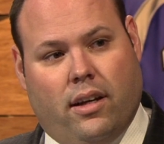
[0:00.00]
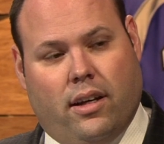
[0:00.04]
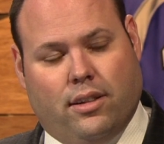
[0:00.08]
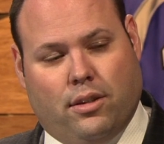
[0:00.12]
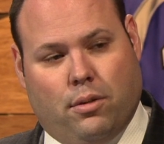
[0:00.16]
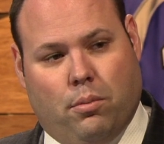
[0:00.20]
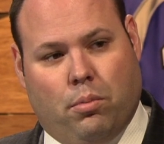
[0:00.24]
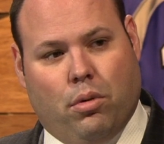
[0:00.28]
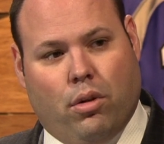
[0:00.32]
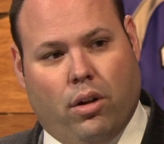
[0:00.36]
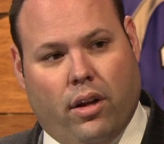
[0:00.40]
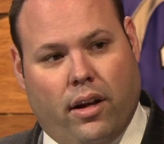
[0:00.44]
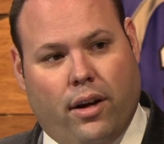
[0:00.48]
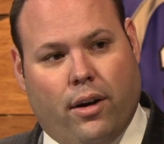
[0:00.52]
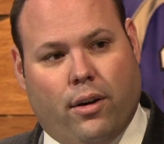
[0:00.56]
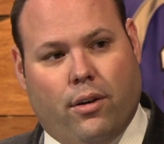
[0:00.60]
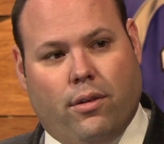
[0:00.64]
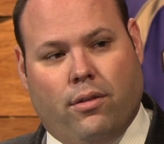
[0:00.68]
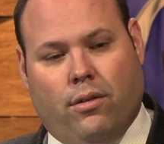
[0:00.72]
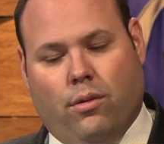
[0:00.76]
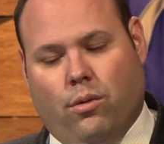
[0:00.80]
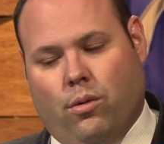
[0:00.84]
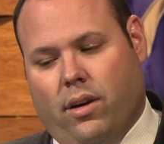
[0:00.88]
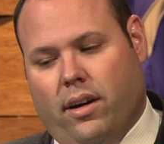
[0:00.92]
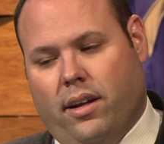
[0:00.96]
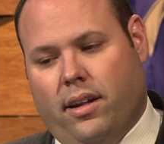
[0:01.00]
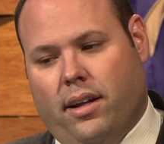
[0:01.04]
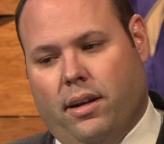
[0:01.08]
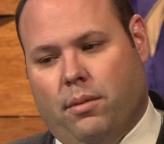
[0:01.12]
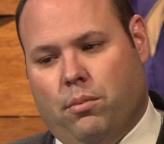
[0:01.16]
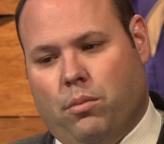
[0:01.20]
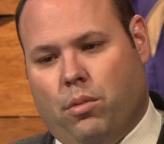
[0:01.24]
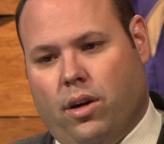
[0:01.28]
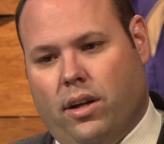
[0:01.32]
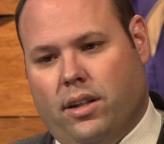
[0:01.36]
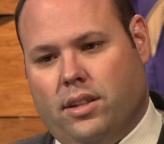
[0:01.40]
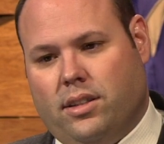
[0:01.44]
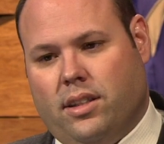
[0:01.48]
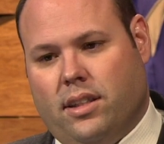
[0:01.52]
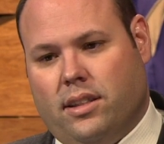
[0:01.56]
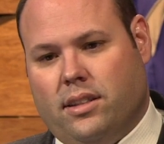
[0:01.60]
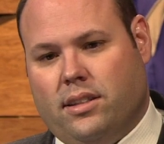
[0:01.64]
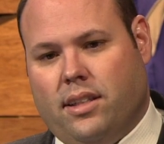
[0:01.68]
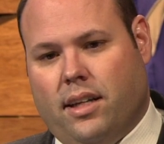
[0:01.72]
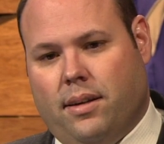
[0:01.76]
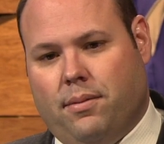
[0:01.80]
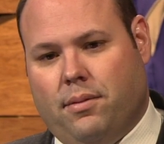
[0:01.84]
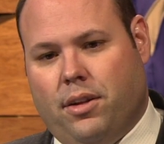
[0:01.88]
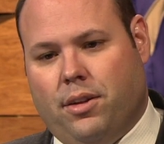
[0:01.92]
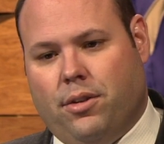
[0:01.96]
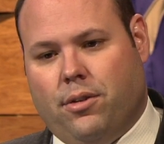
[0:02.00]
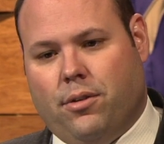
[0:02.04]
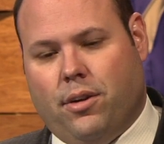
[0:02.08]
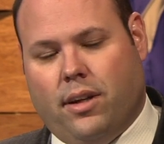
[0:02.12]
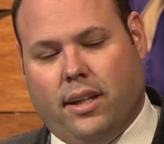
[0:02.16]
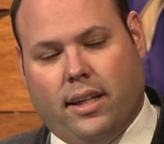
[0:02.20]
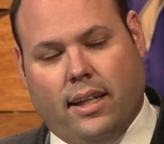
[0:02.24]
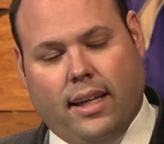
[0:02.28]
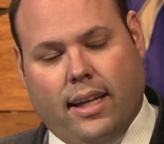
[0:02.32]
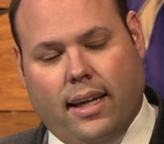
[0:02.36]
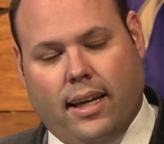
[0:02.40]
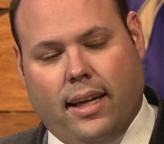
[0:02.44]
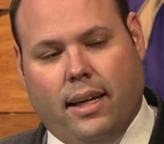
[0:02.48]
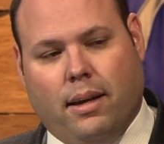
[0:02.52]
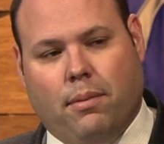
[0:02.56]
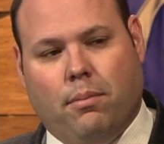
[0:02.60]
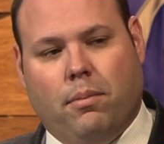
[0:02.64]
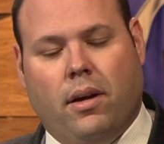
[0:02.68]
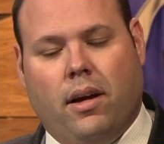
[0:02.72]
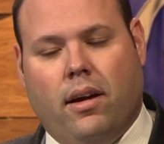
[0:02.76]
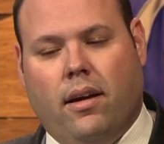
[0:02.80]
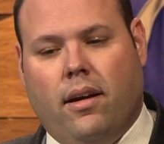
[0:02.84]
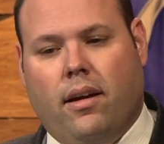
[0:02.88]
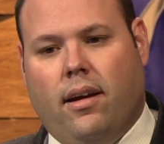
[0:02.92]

as a player, the way they embrace that 73 team